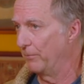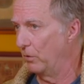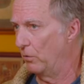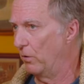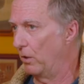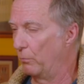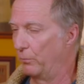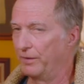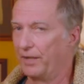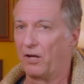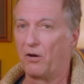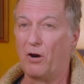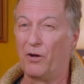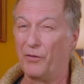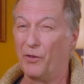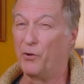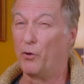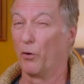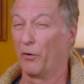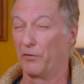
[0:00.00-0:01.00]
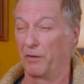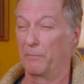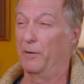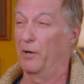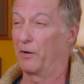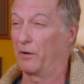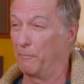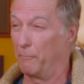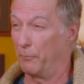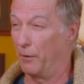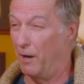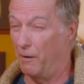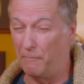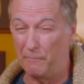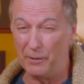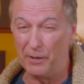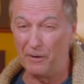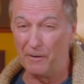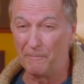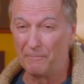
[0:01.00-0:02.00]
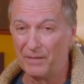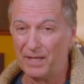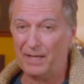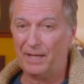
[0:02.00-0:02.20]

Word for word: or what they call the North American brown bear,